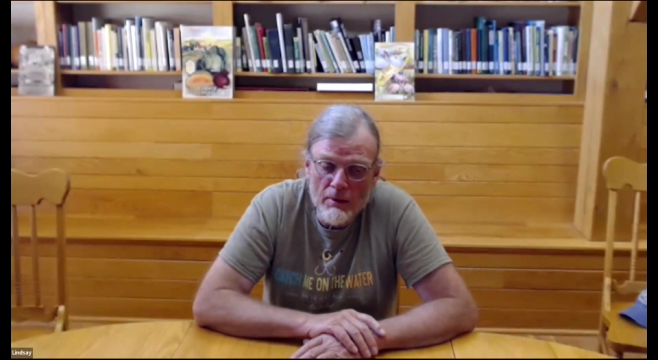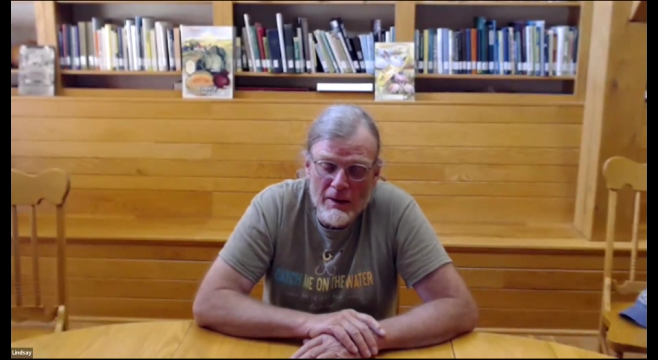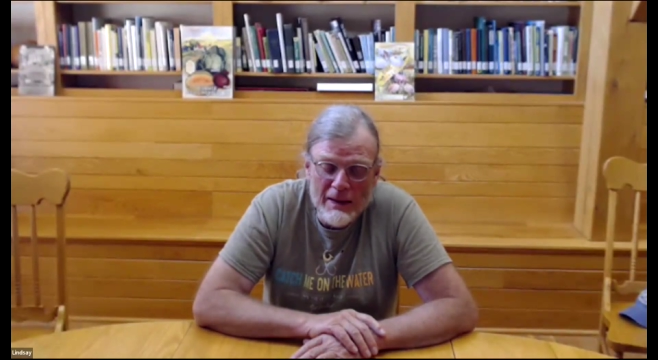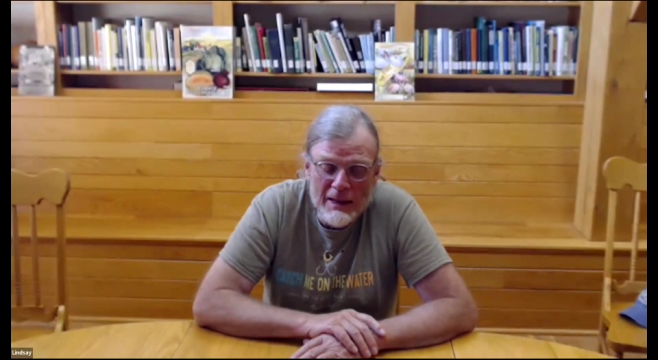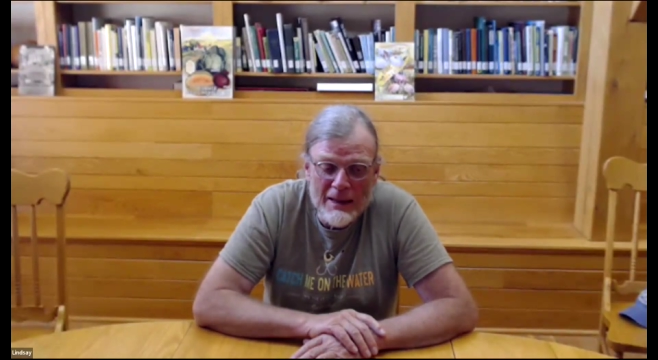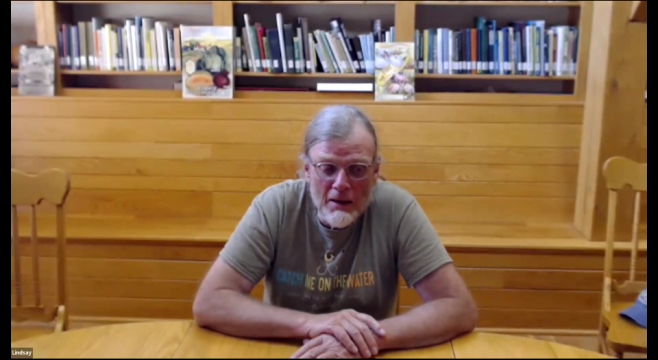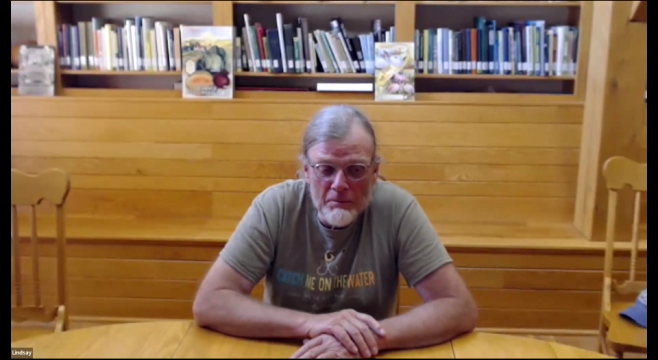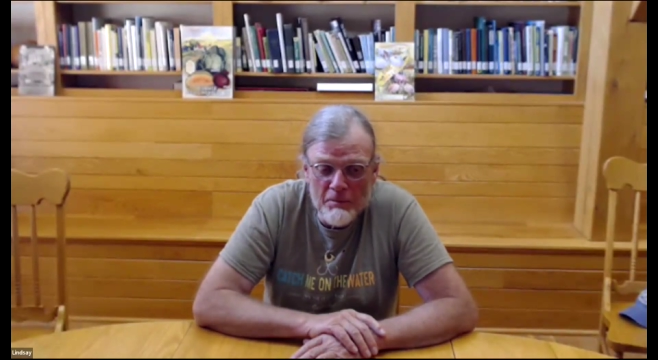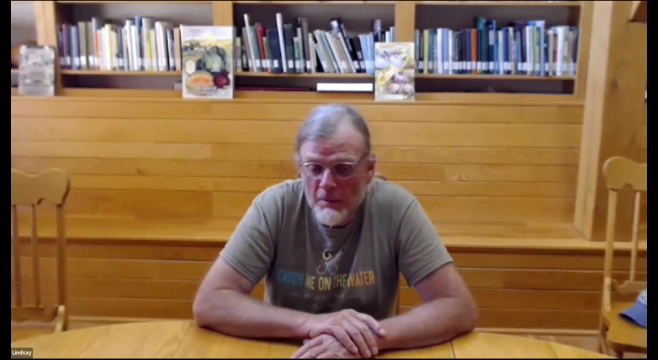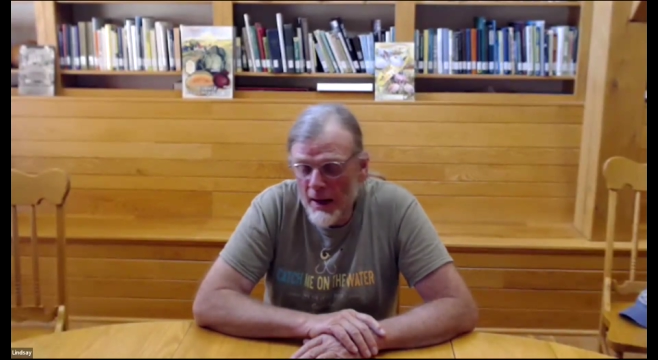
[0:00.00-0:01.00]
clean
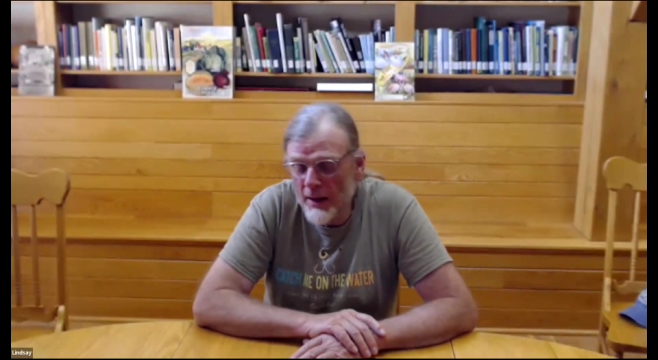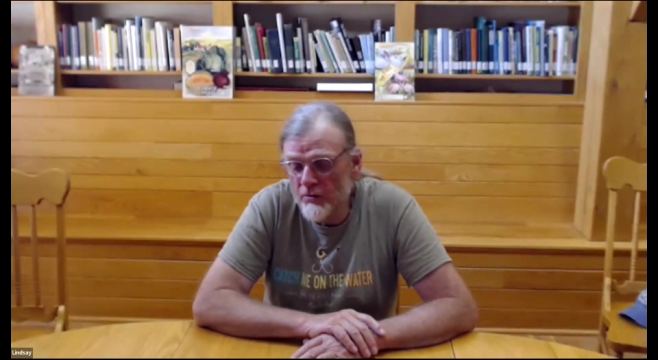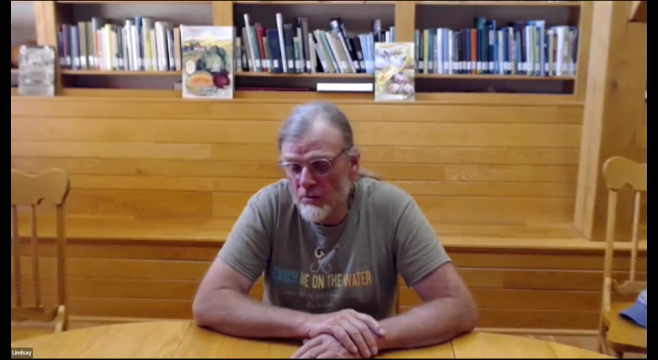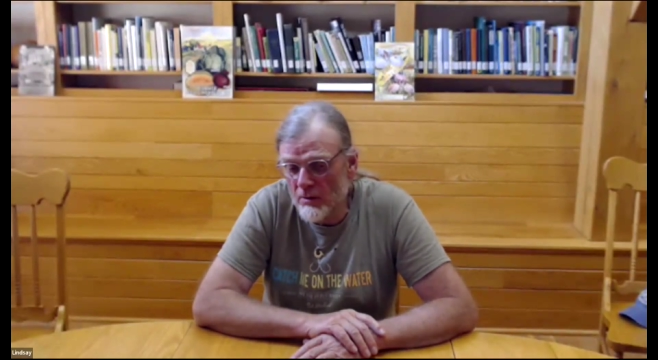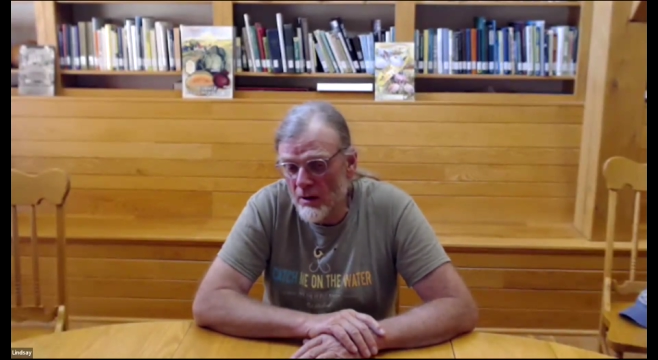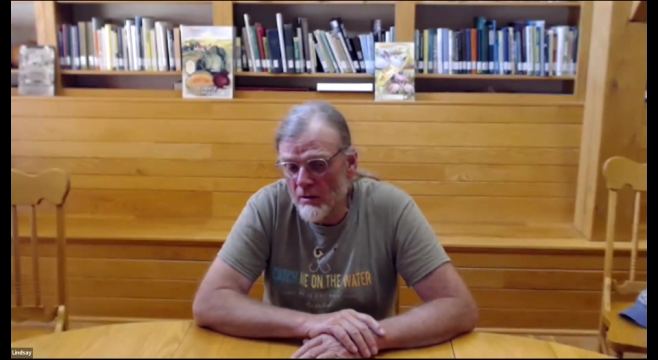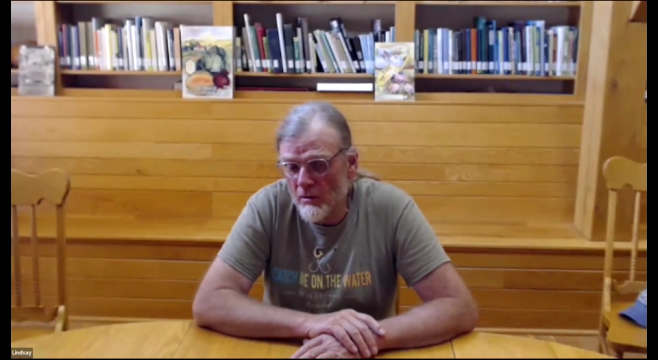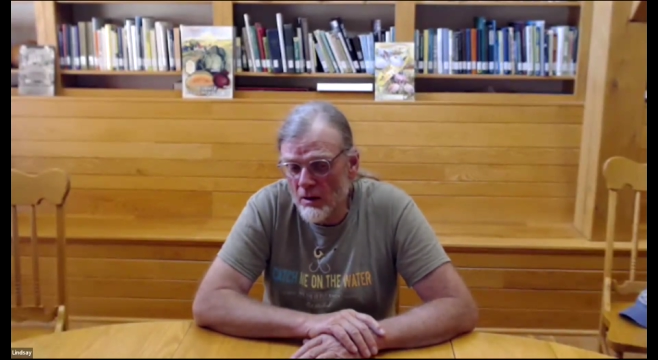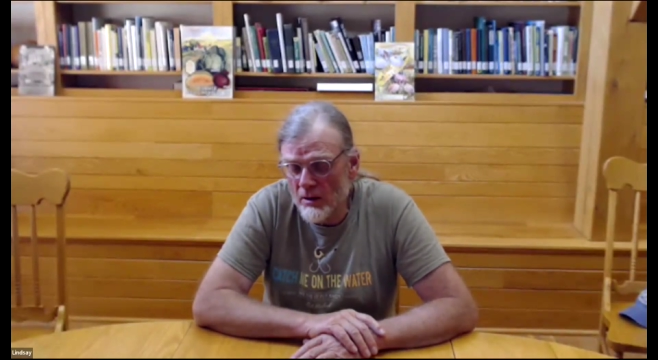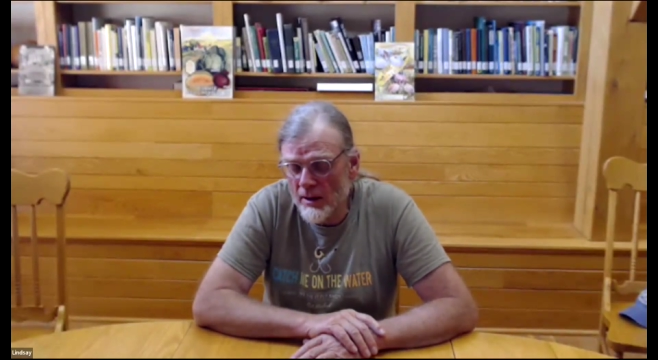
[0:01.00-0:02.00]
up the base,
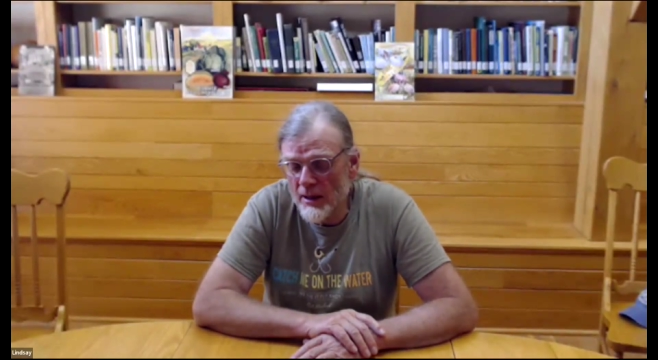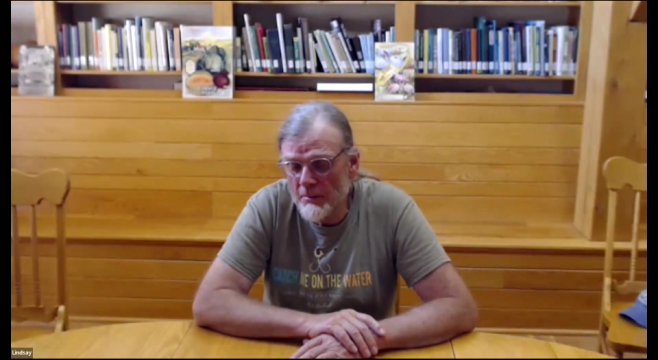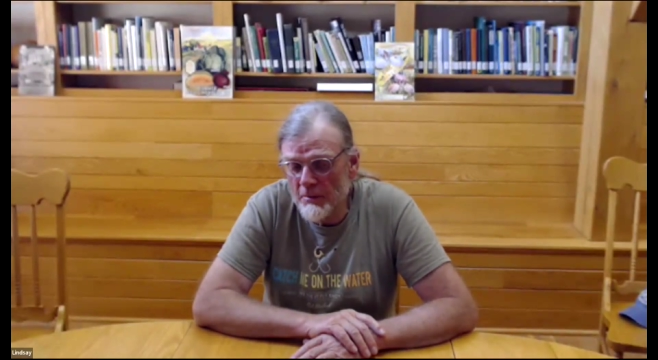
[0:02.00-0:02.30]
clean that